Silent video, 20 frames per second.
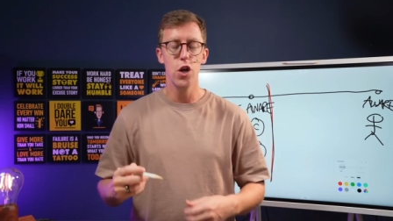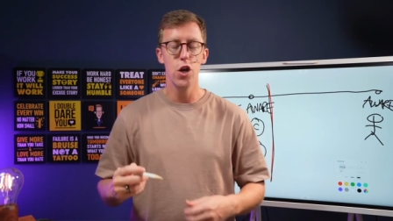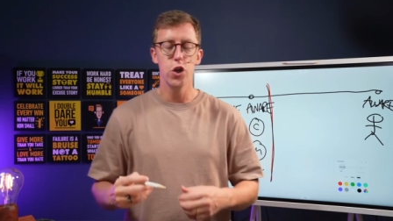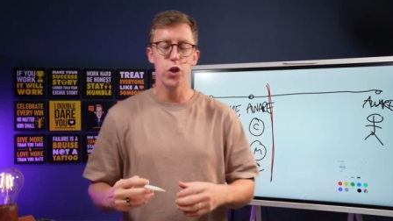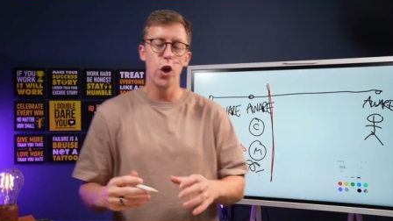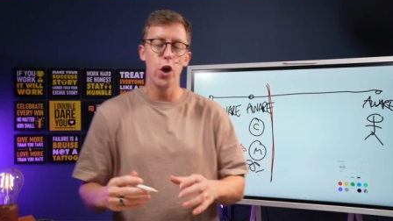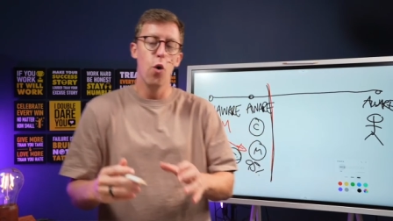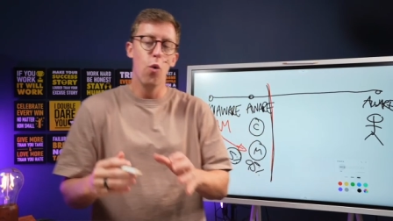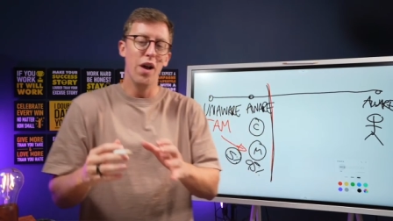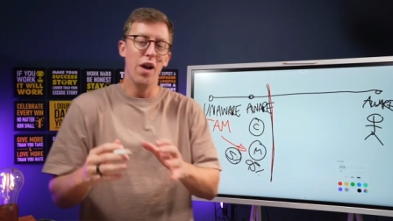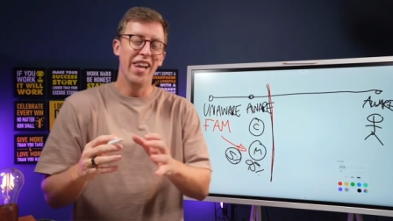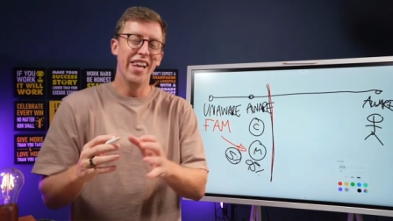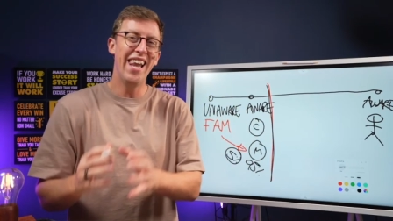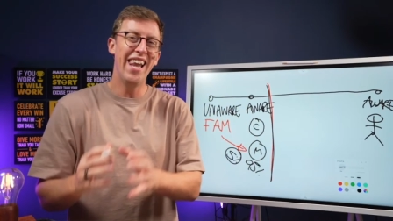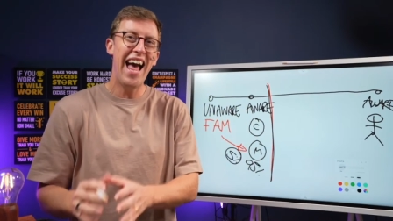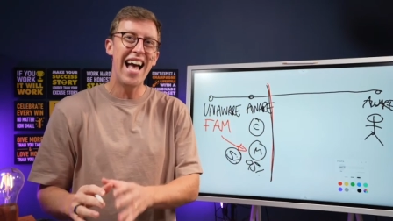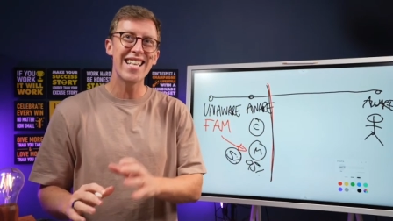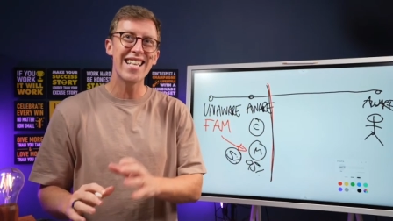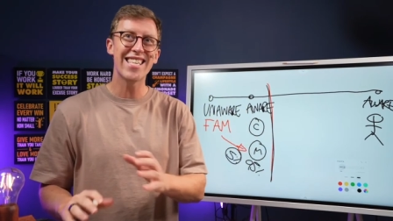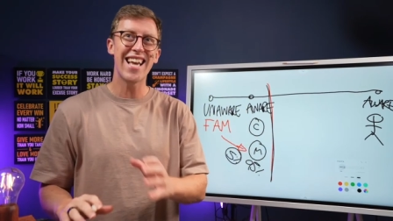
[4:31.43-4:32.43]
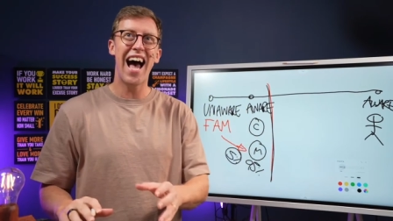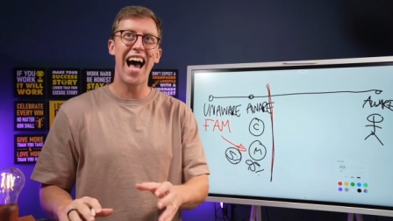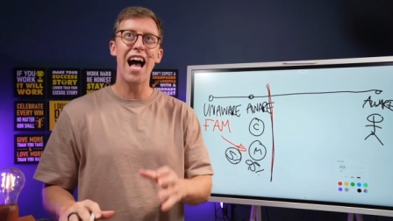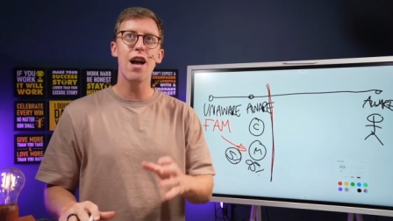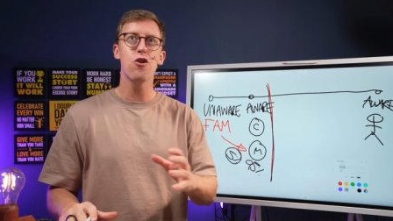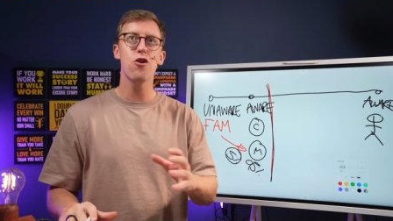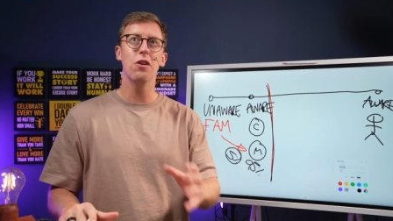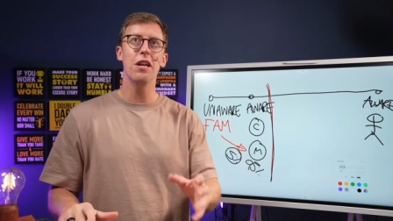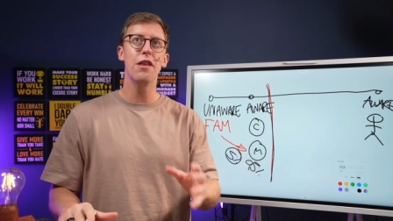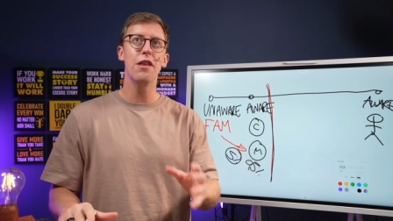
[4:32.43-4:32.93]
So let's
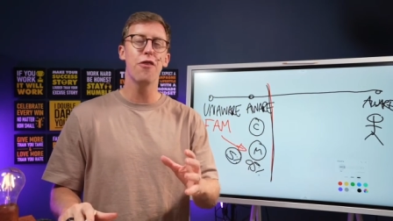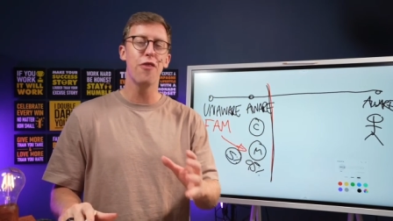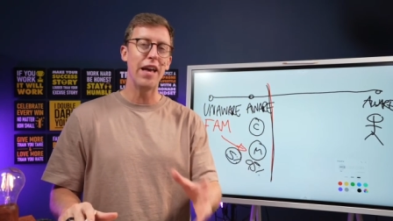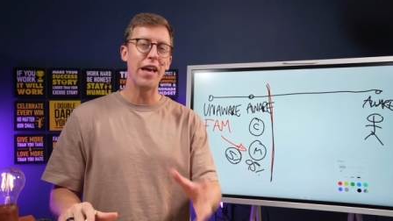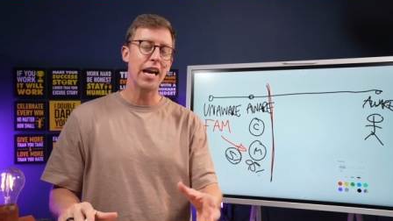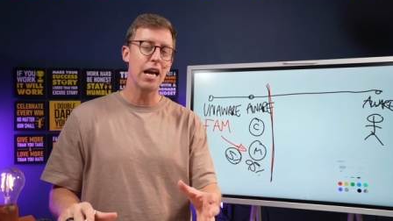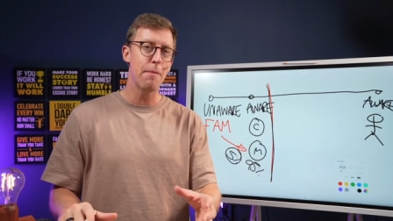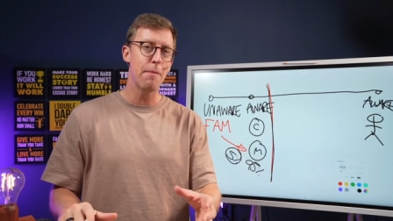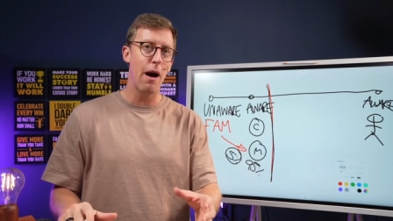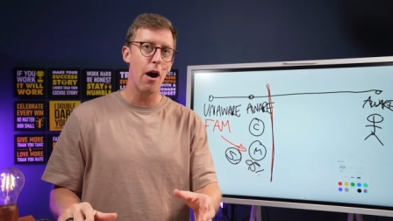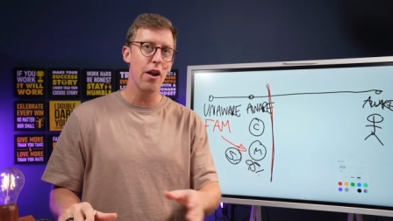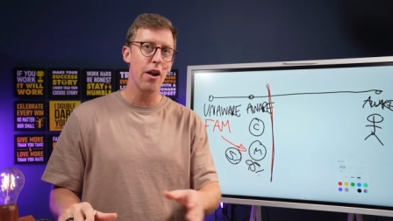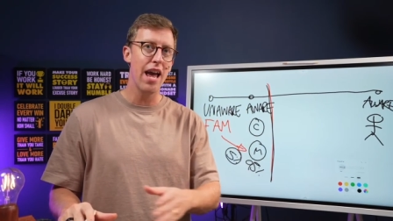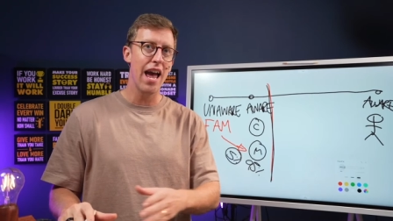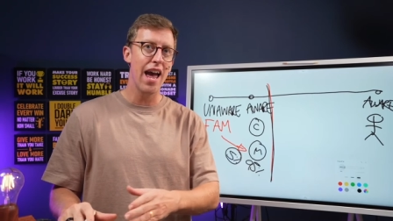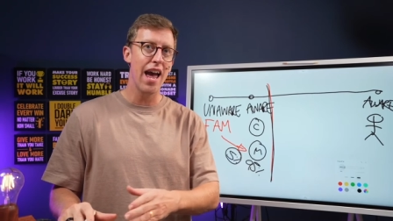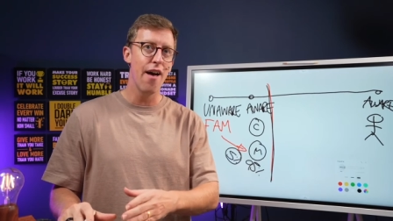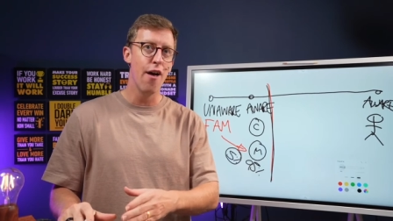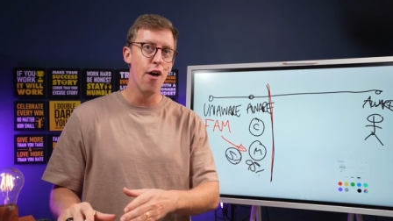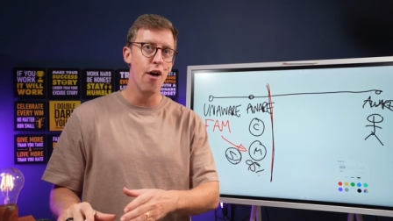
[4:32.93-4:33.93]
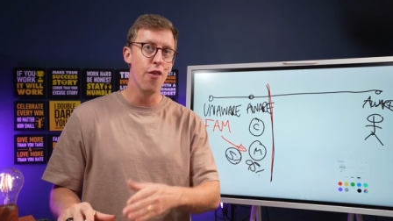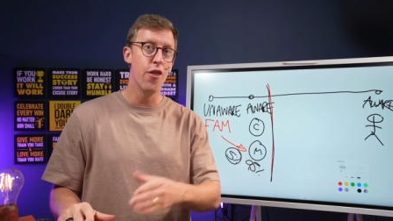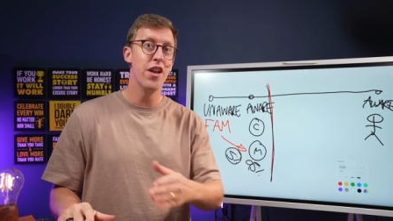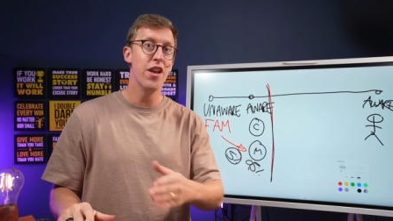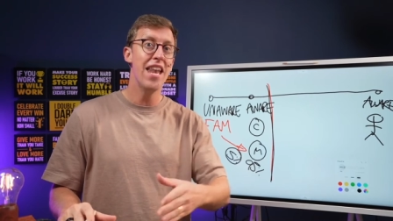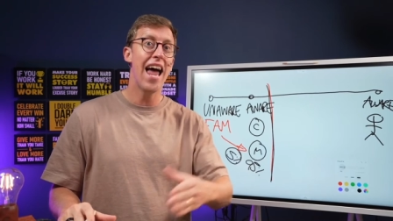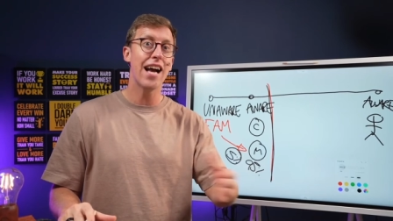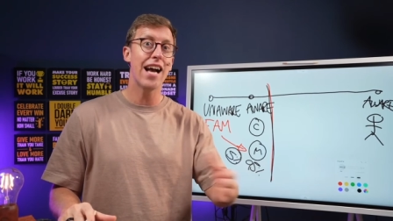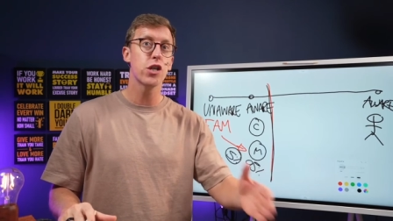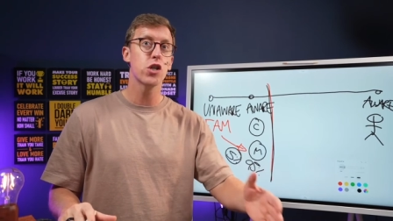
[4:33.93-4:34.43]
actually think about it the
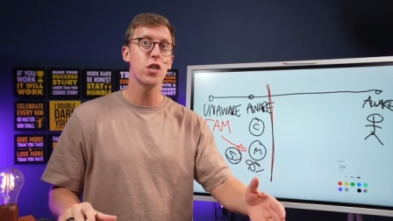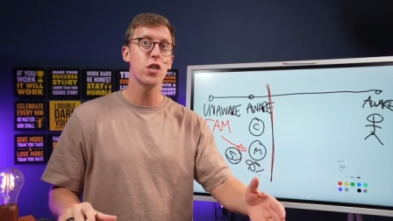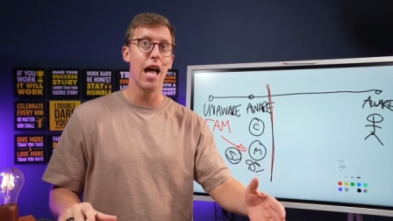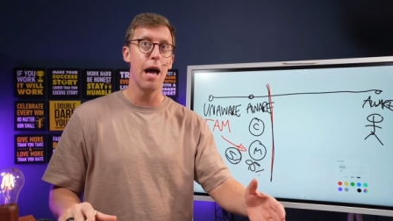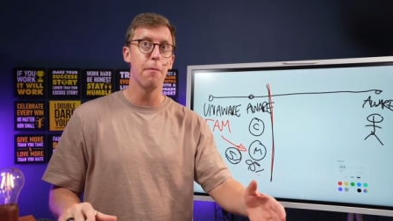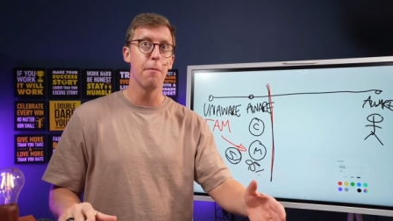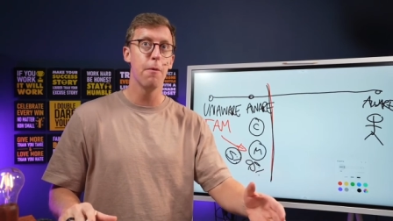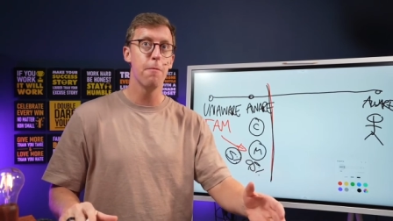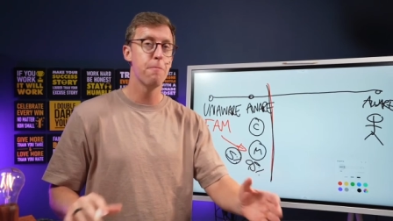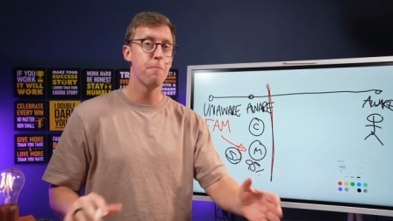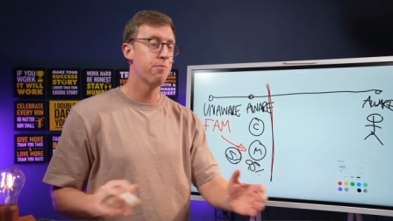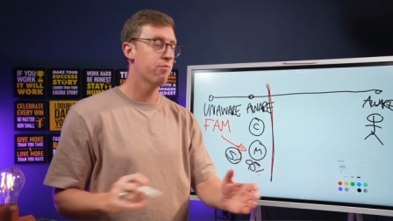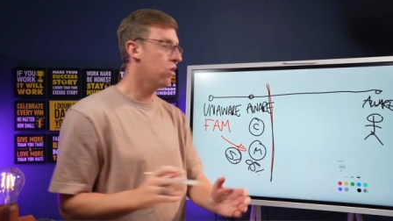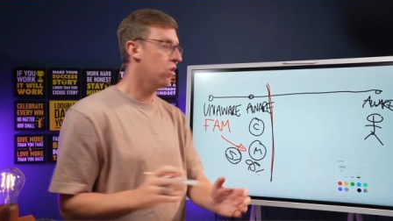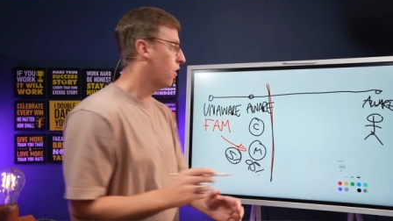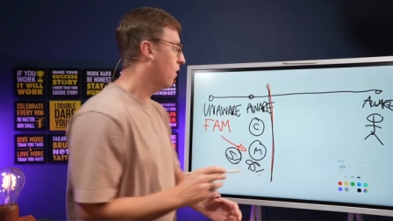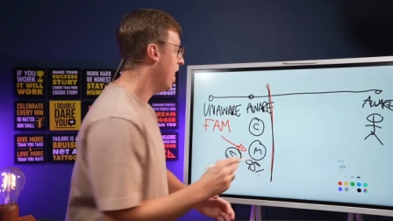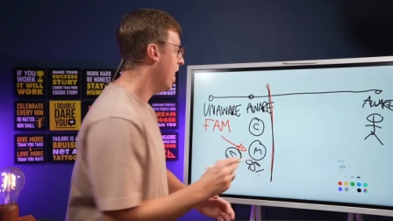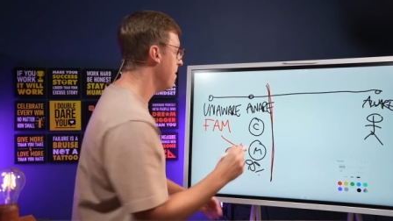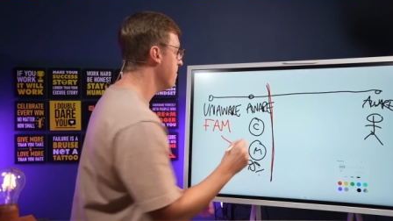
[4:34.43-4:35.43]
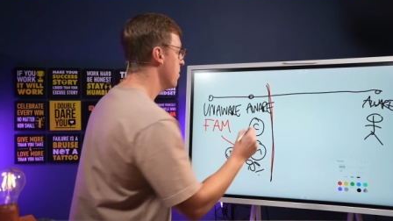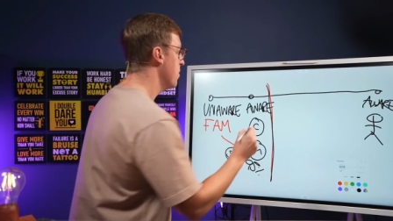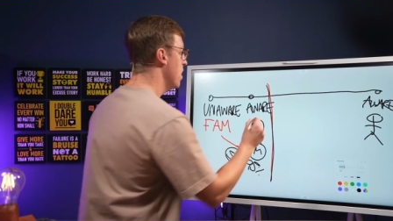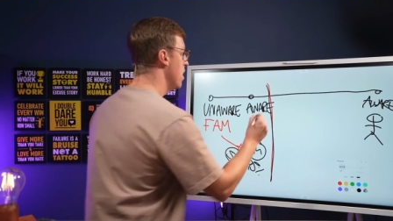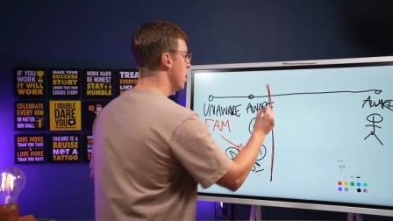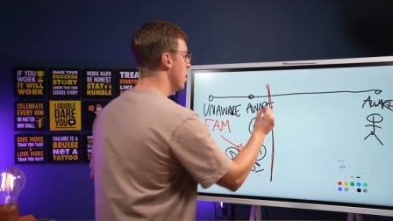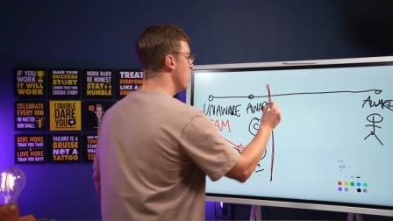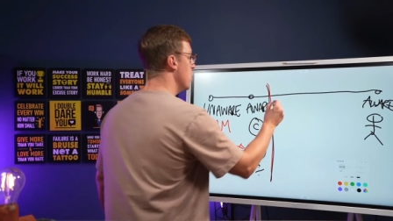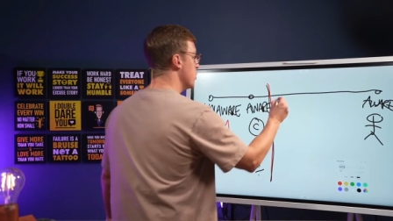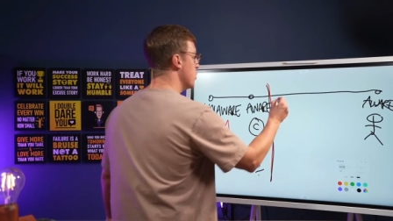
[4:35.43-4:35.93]
next step. Okay?
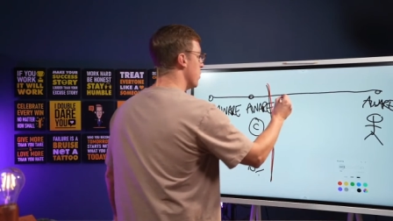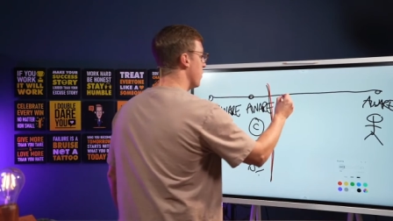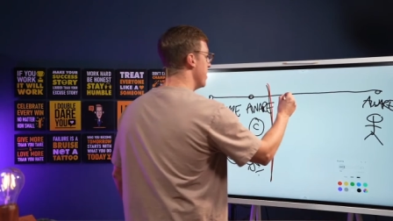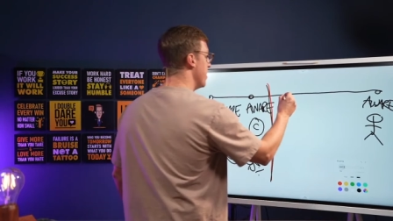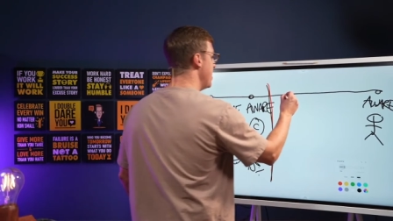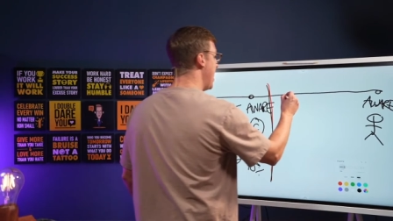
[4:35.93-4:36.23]
So the